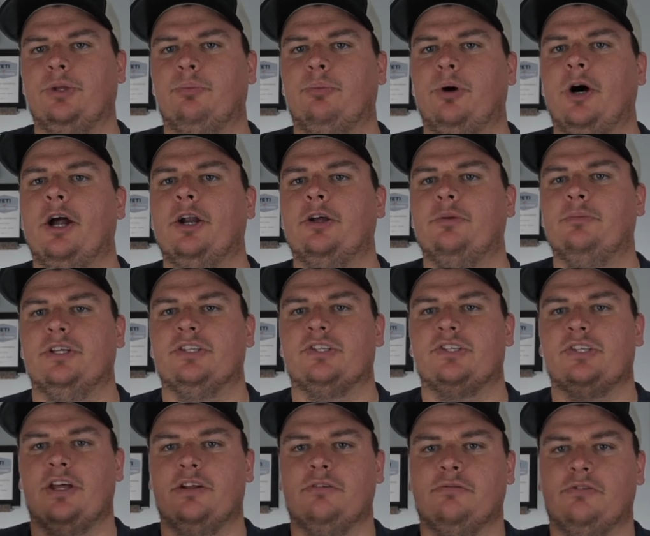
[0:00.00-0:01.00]
the bottom.
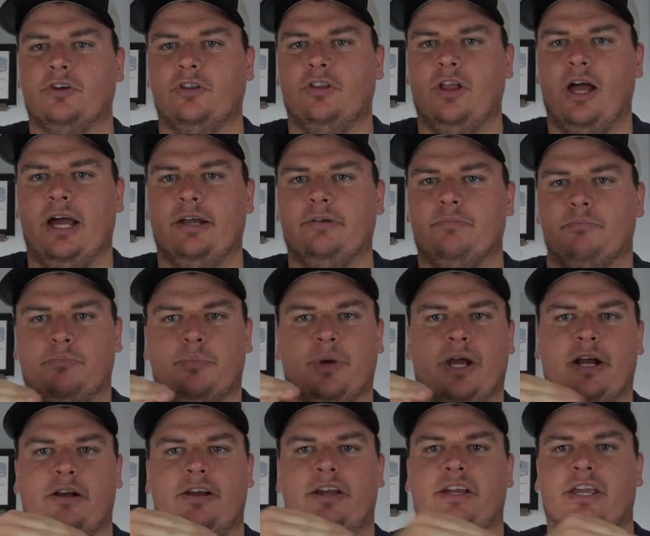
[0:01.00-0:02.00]
Instead of your line
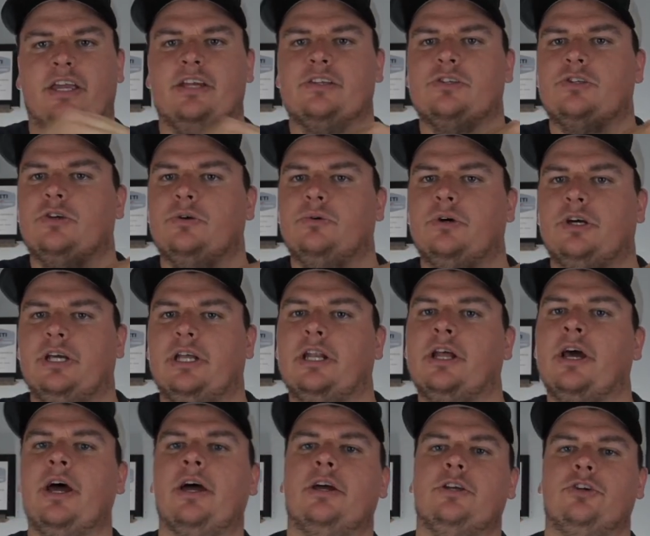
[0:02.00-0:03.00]
burying into it,
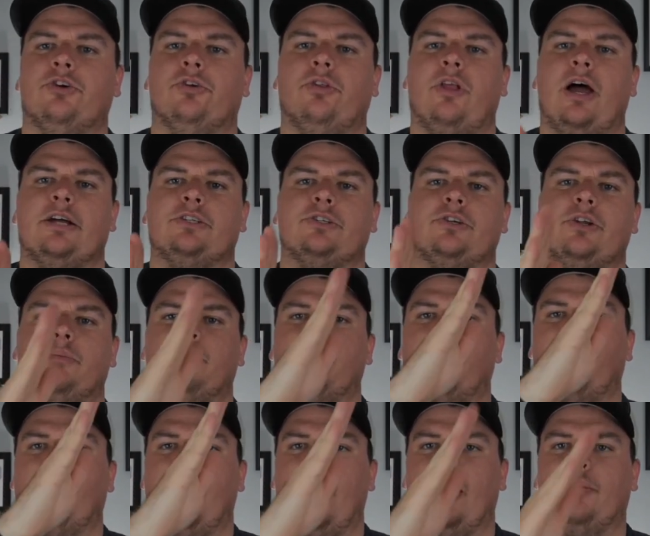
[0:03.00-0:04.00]
your line's going to
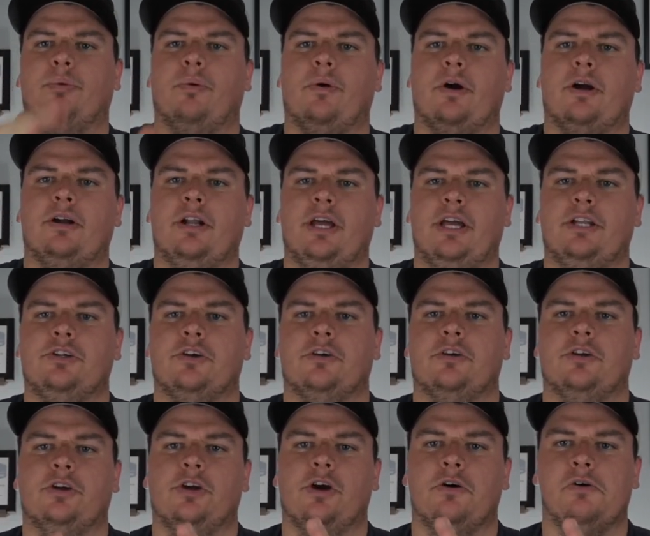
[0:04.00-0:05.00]
pull upward and you're
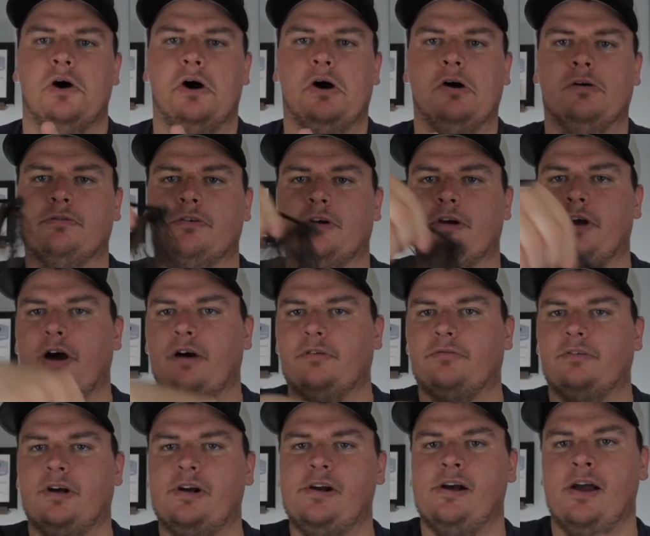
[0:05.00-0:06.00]
going to go over
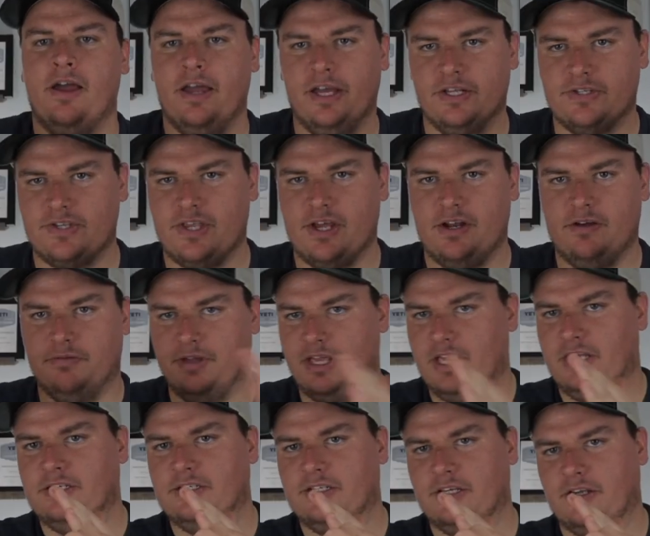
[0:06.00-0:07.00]
cover instead of
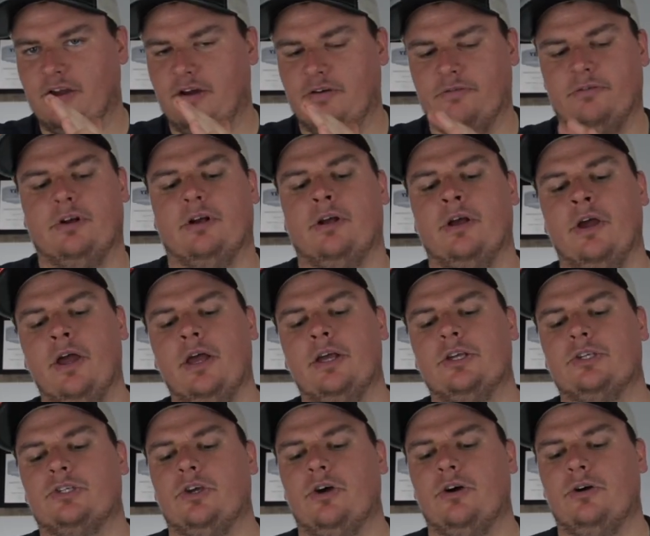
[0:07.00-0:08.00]
into cover.
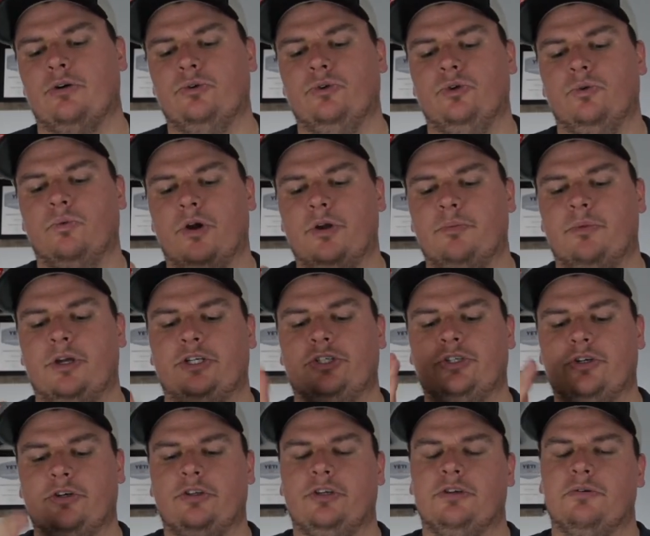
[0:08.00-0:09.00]
So you want to make
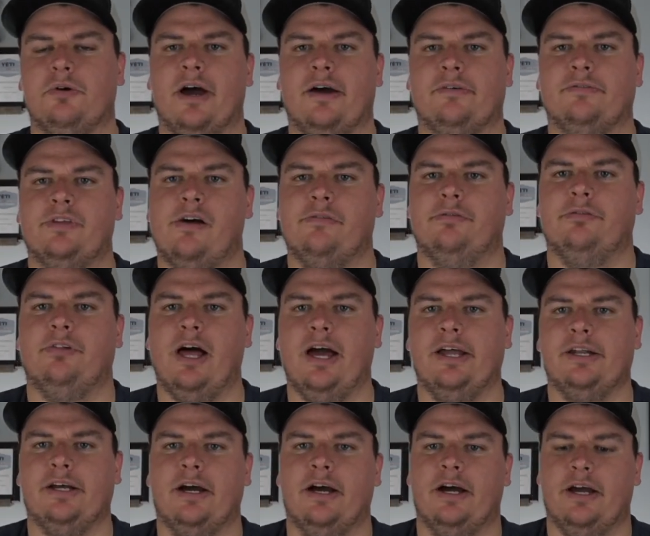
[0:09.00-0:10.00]
sure that you have that
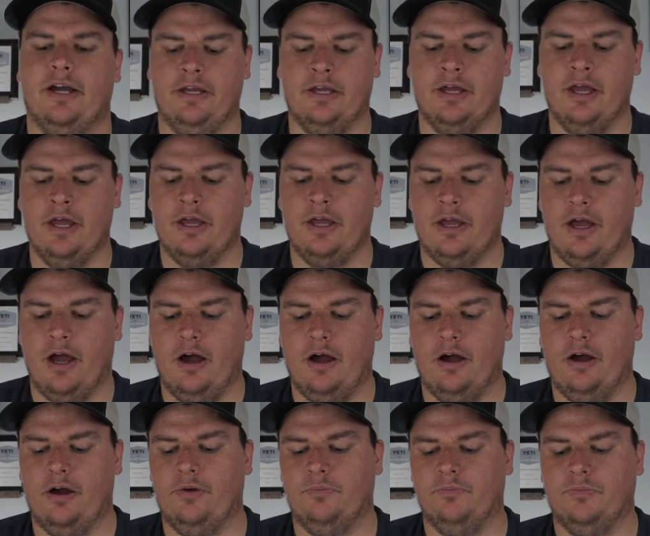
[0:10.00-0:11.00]
flat eye.
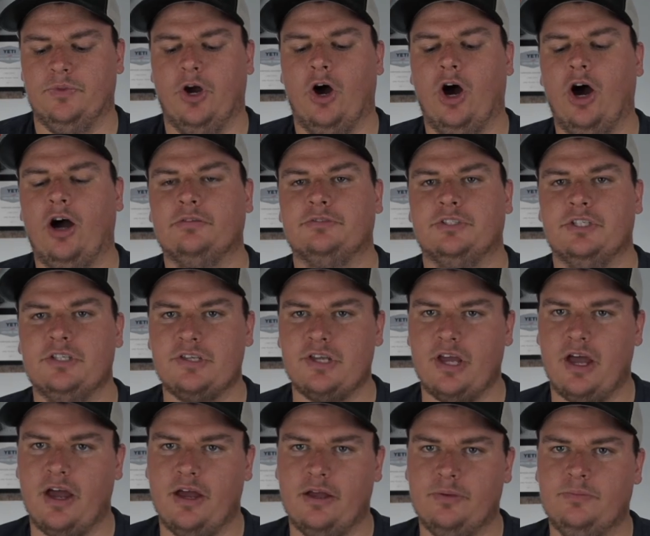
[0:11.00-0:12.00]

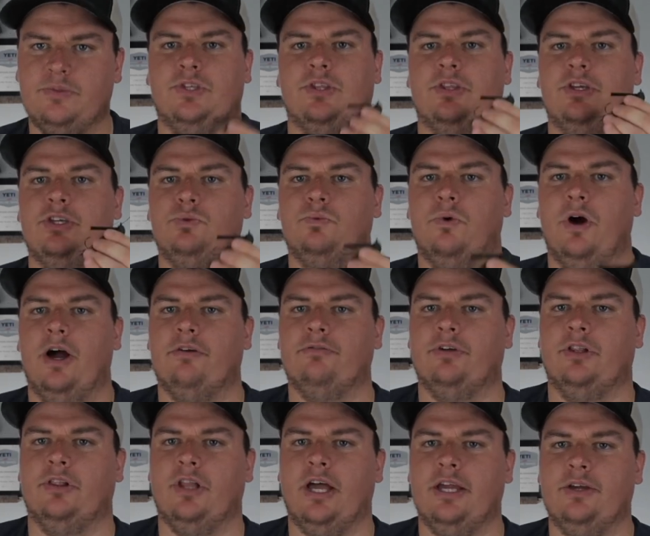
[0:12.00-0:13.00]
Oftentimes these will have a
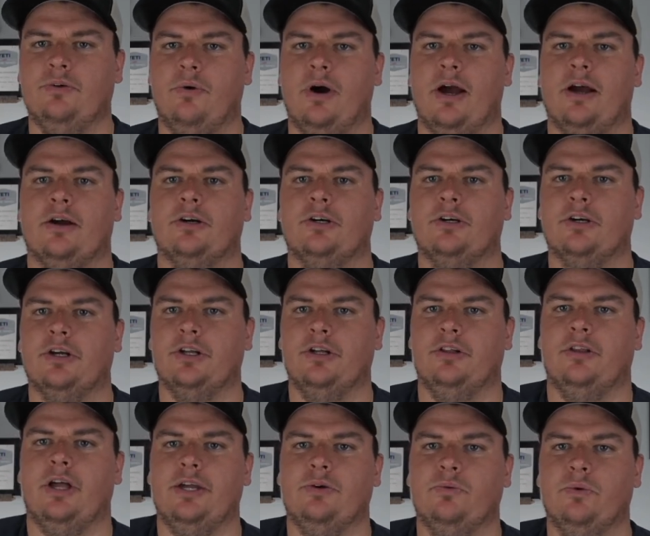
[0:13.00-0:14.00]
light wire hook and a
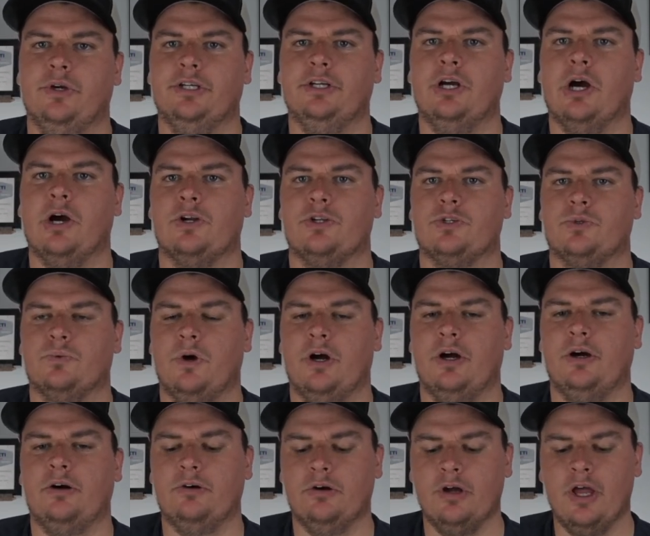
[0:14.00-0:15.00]
light weed guard as
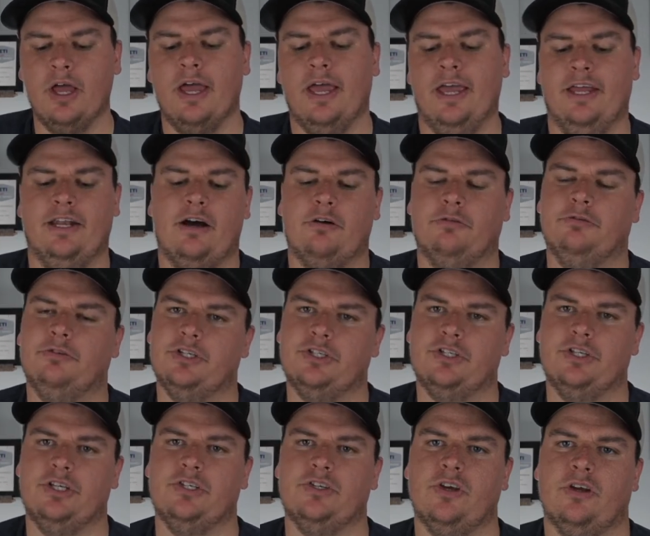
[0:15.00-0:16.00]
well. And I'll fish
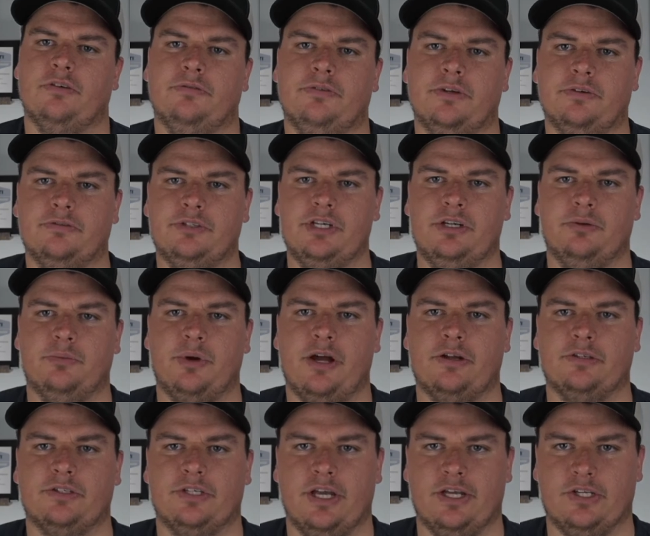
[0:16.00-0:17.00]
these on
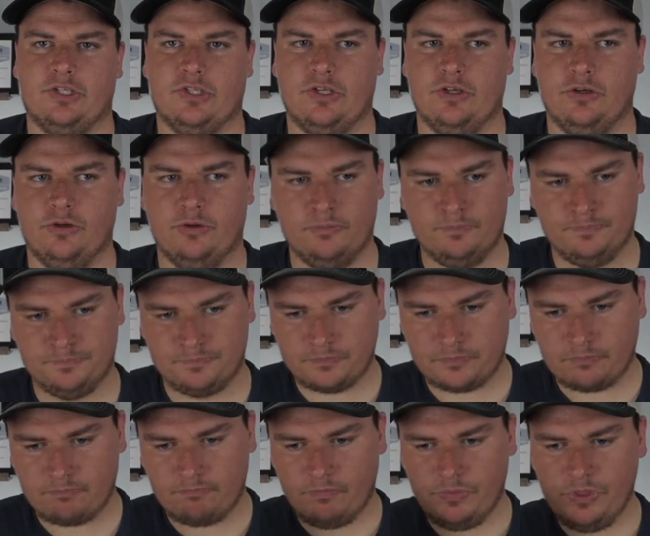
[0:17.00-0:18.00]
15-pound test too.
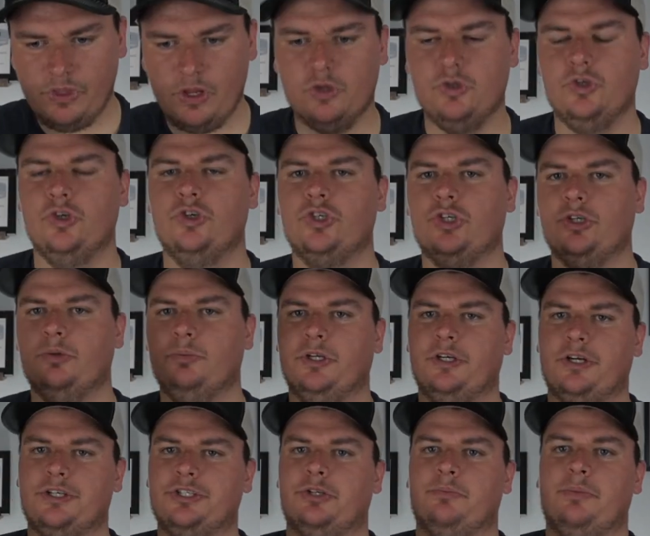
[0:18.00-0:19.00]
Usually
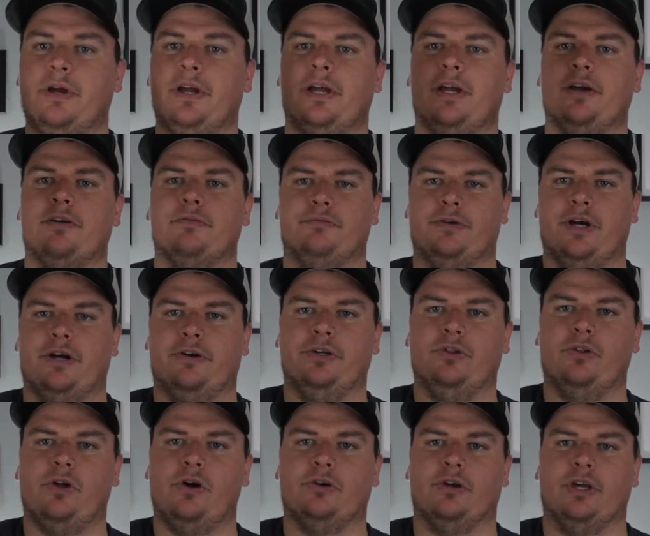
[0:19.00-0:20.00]
because you're making a very
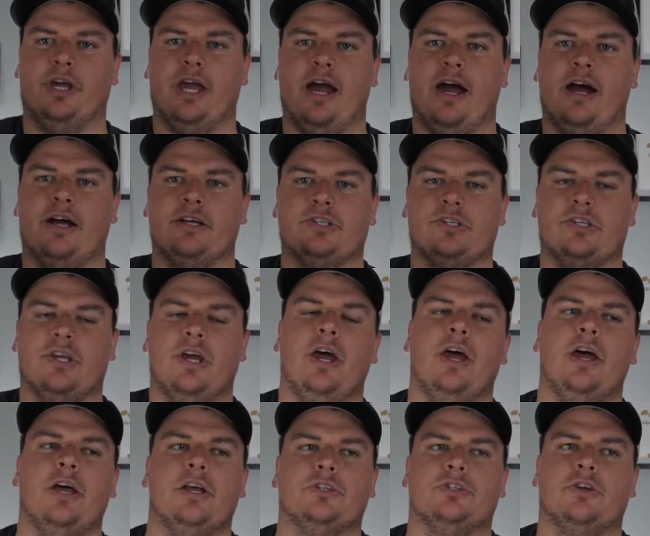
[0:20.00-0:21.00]
long cast.
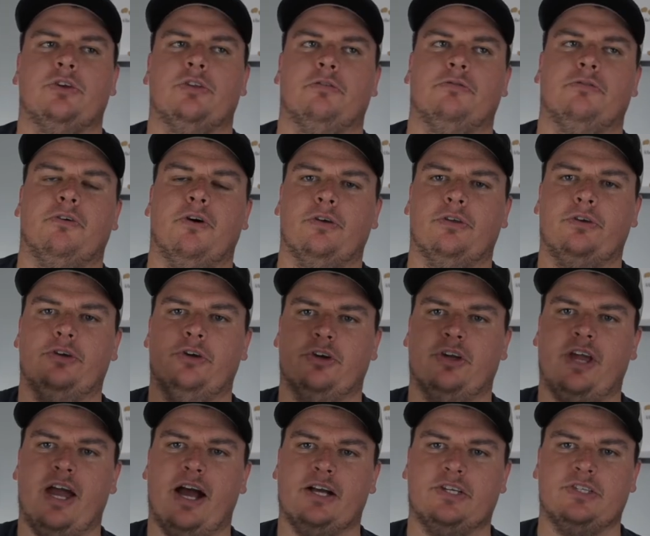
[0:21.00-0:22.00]
So the farther your
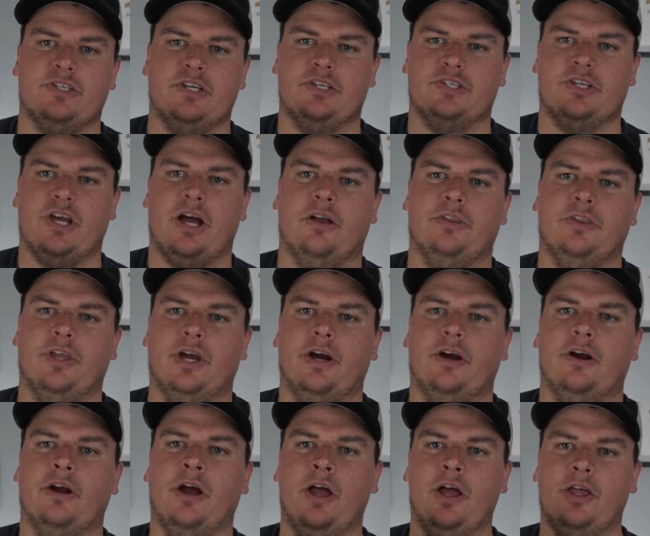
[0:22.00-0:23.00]
cast is out
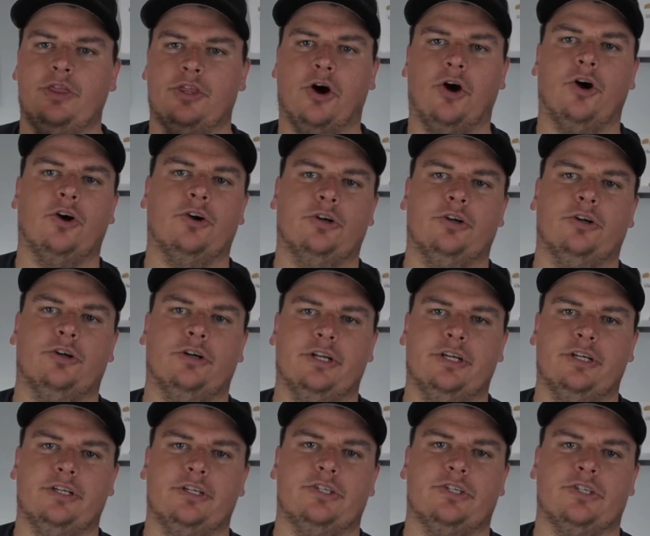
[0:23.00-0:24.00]
there, the harder it
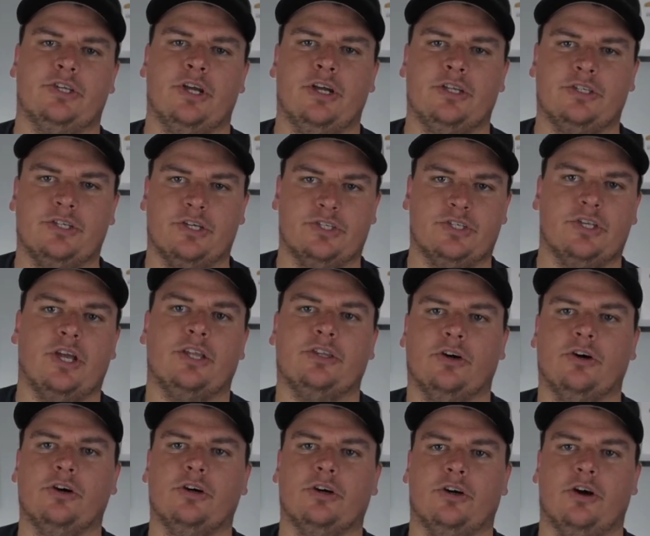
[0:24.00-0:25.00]
is to set the
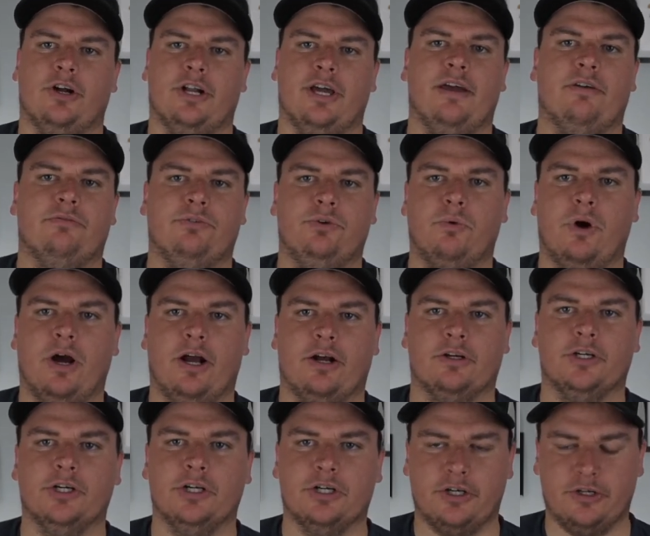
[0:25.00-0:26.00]
hook on a heavy wire
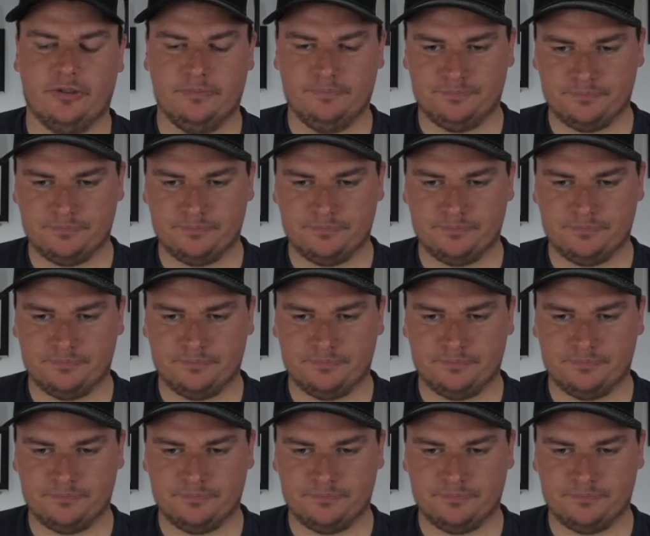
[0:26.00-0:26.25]
hook,